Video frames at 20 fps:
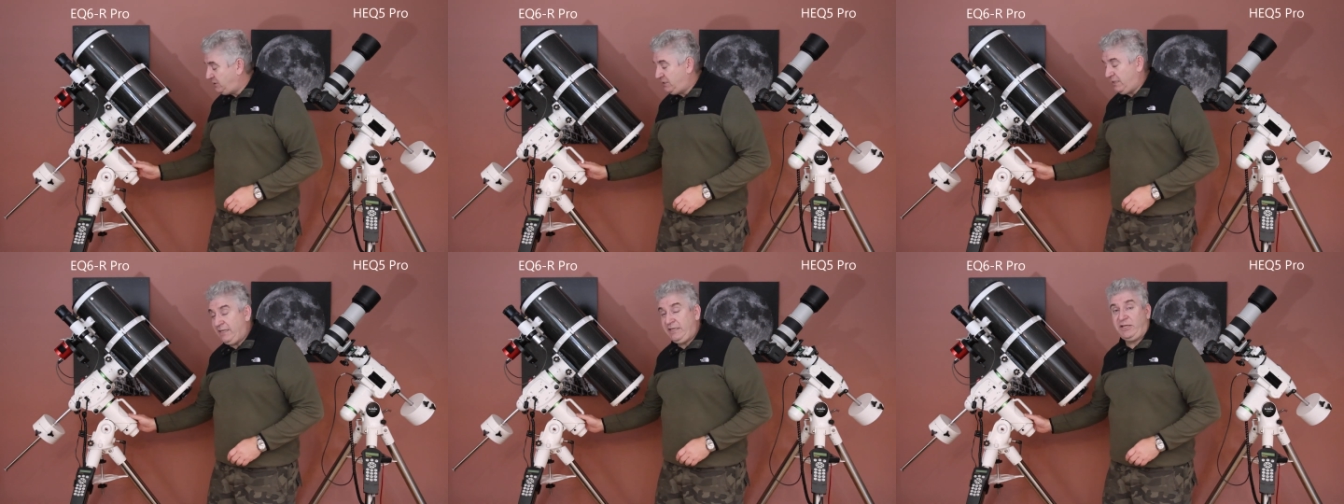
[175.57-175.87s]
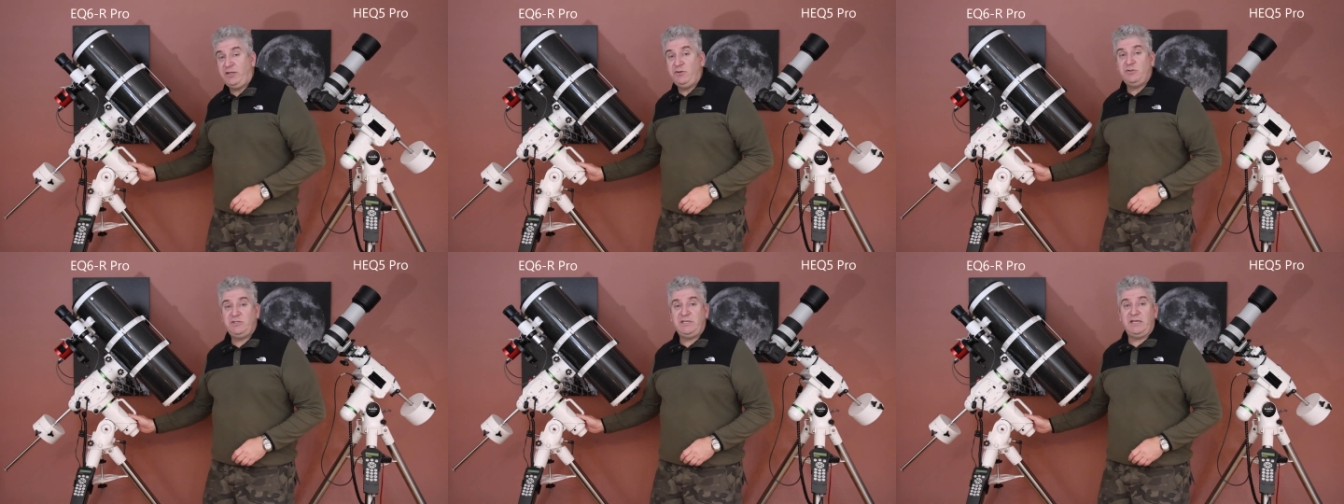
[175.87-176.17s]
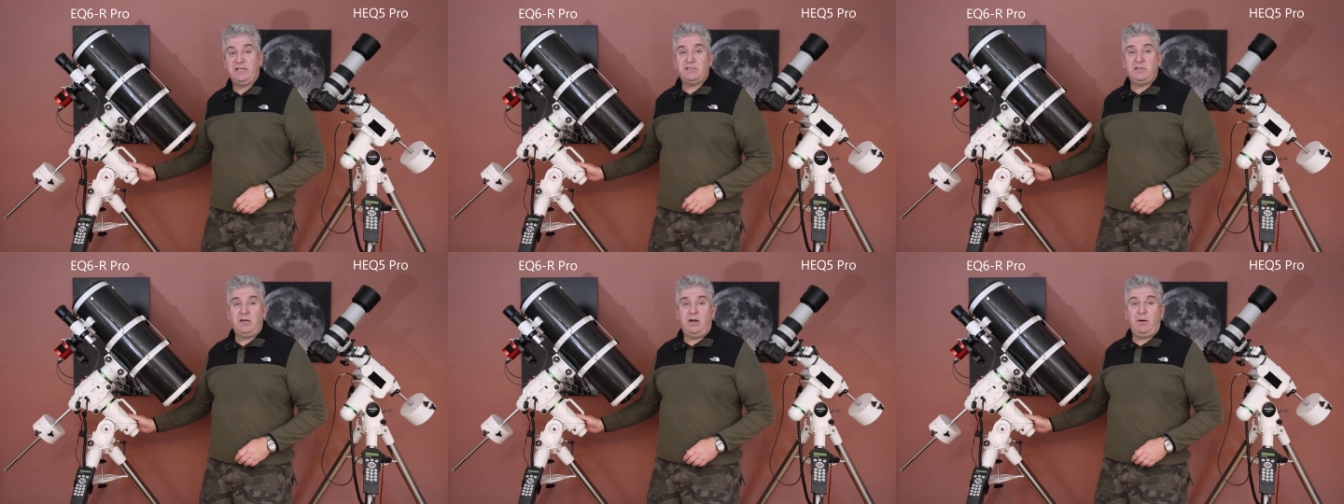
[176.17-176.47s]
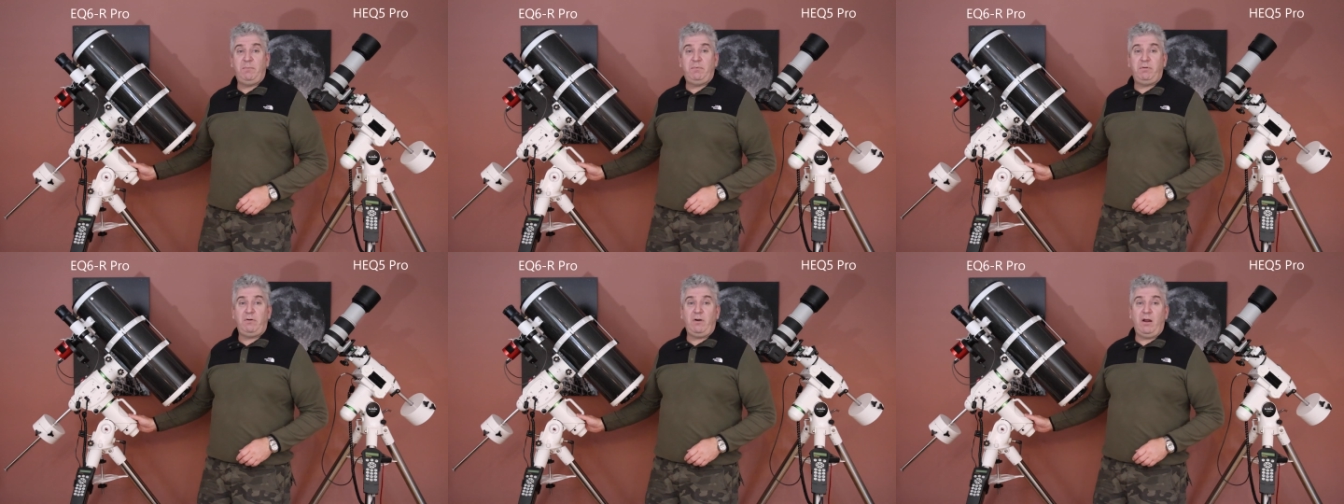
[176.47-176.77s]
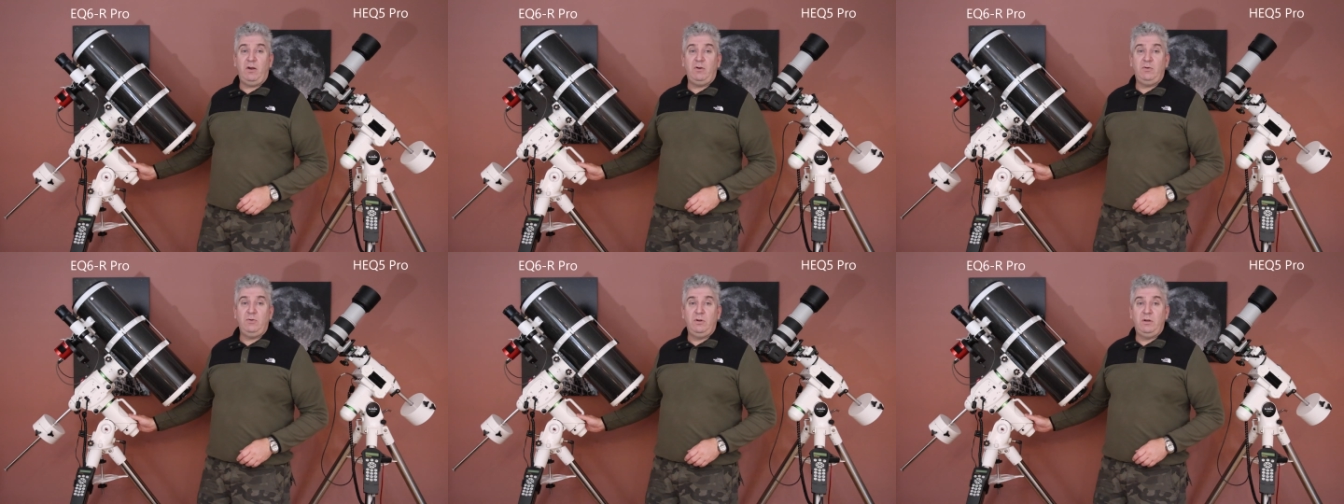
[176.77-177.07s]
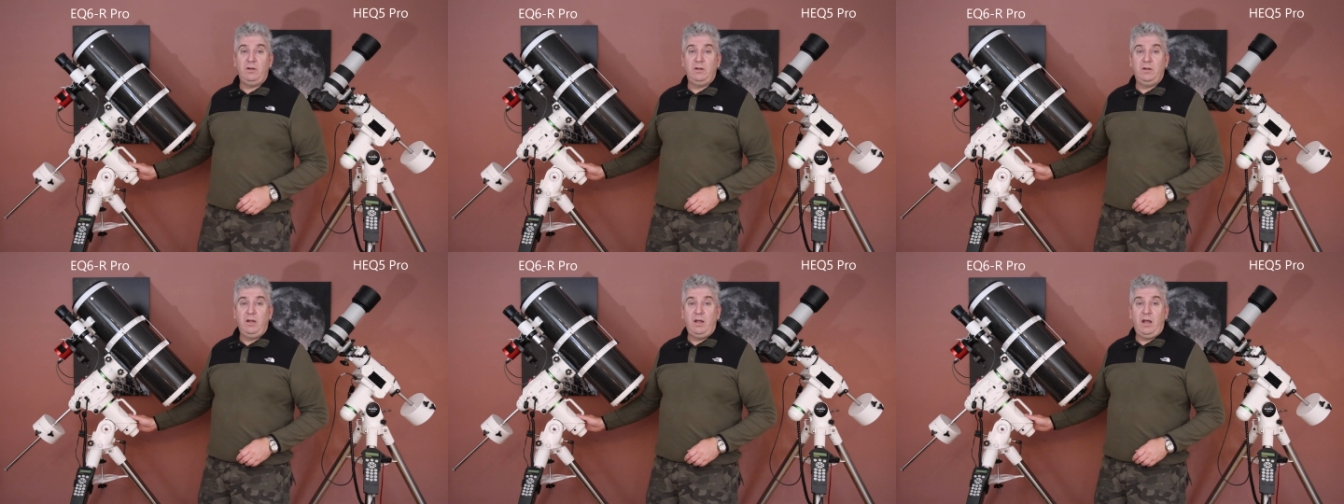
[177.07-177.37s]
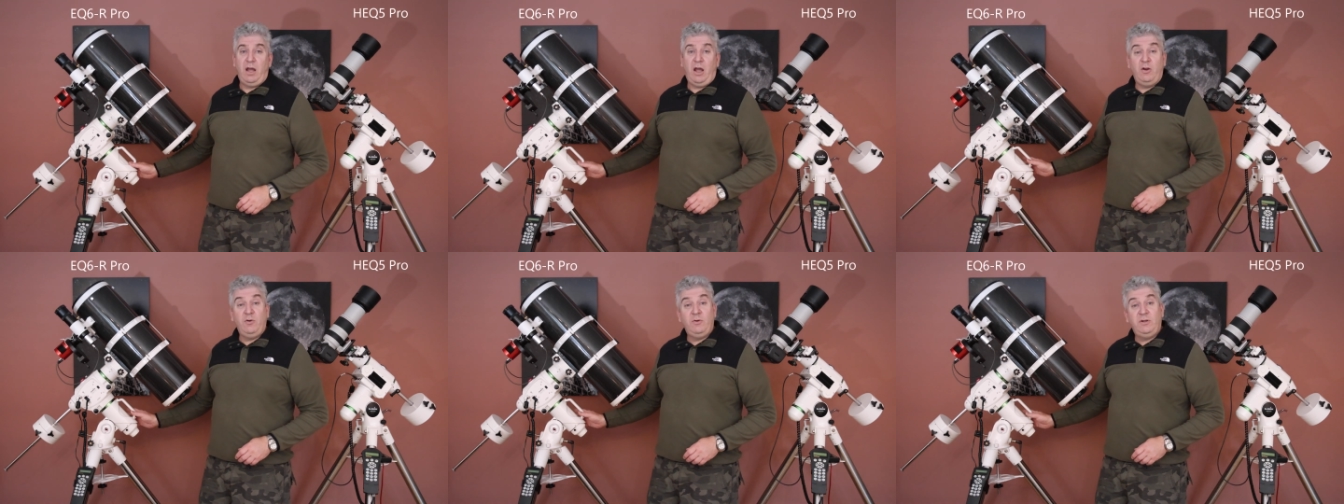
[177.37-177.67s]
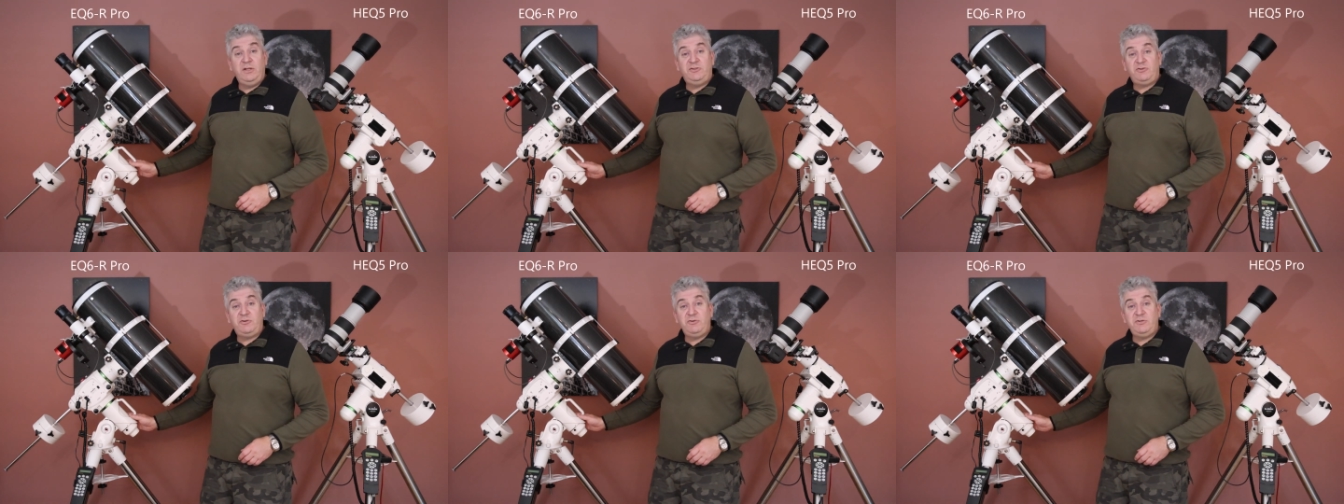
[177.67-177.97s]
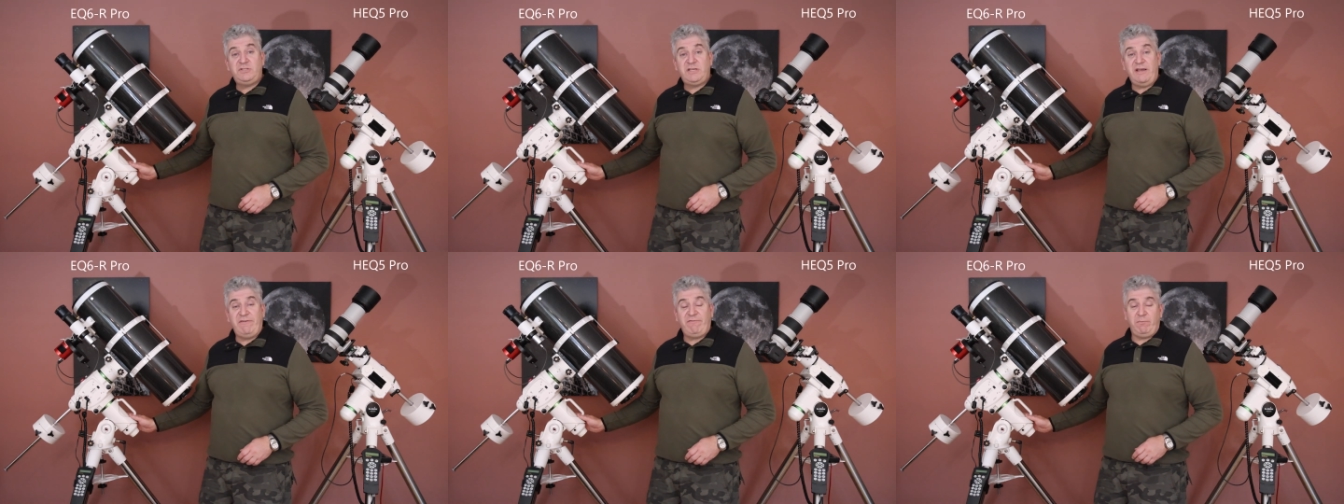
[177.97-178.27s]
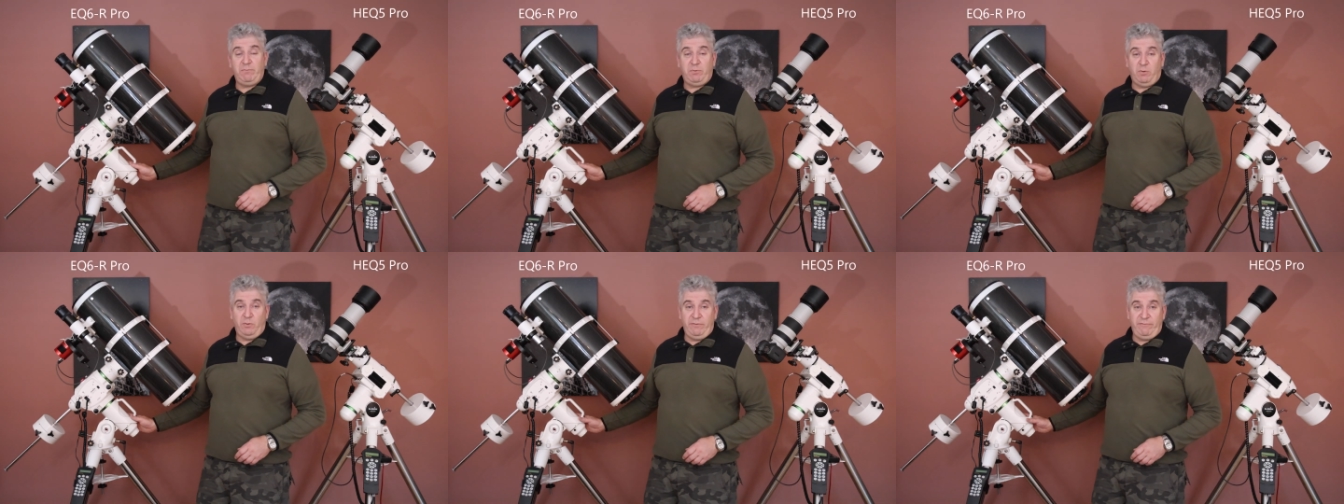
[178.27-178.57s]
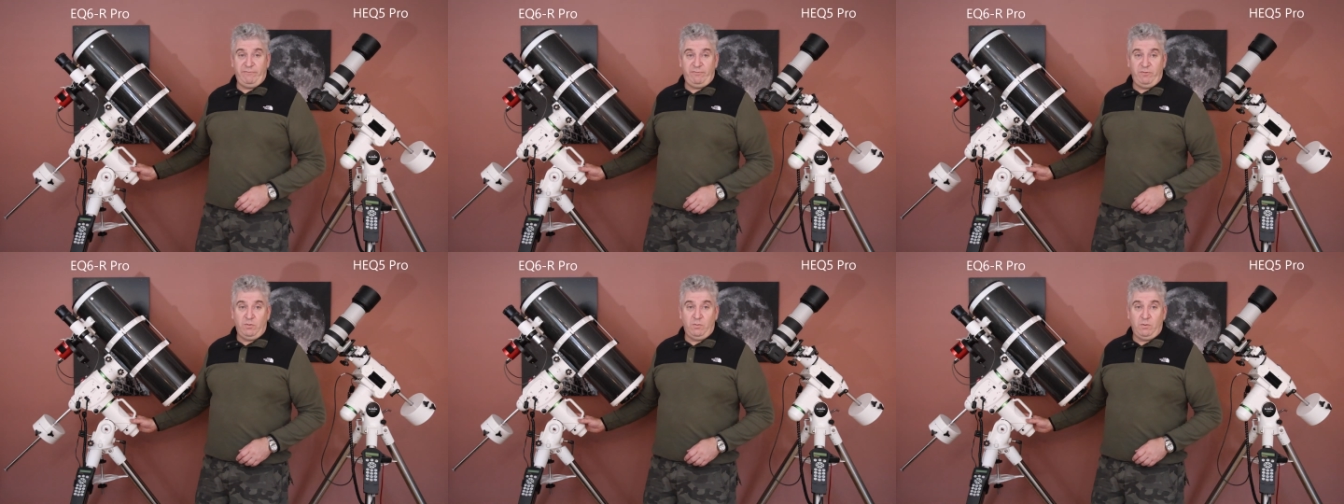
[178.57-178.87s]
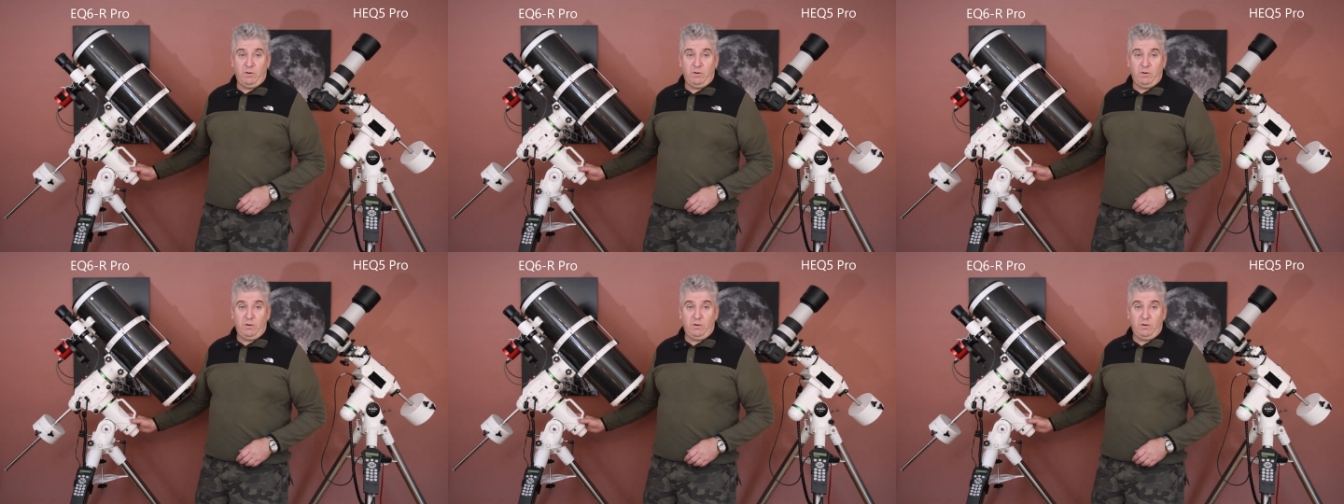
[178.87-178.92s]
EQ6R Pro only drew 7.4